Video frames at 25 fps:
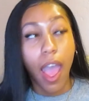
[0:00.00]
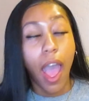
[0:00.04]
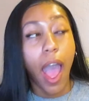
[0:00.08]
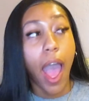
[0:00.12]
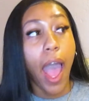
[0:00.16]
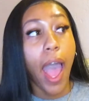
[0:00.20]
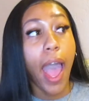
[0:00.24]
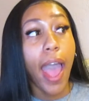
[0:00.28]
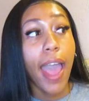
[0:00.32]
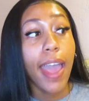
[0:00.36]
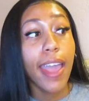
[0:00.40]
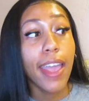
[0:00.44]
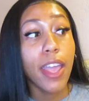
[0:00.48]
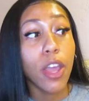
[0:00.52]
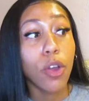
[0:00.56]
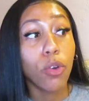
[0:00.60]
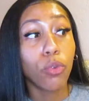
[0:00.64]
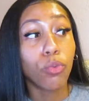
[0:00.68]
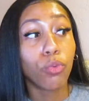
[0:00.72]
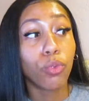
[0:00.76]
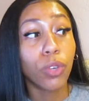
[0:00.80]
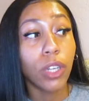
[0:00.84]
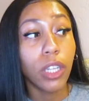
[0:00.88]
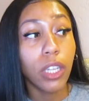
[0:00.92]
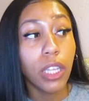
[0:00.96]
I
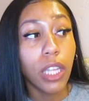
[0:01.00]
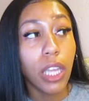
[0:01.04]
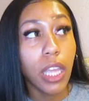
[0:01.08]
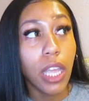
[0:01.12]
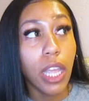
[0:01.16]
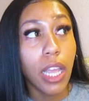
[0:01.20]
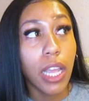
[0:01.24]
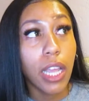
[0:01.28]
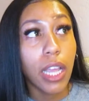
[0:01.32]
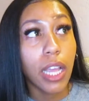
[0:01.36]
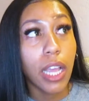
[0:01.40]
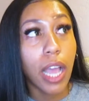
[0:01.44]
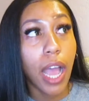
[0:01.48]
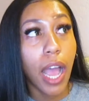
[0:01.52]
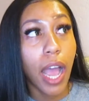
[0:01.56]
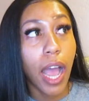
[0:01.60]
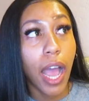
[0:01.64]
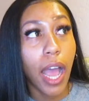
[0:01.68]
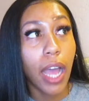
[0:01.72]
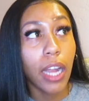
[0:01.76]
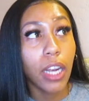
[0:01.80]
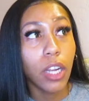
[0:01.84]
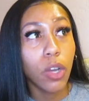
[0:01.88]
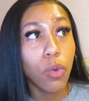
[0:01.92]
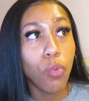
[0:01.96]
really
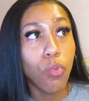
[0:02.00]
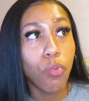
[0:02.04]
kind of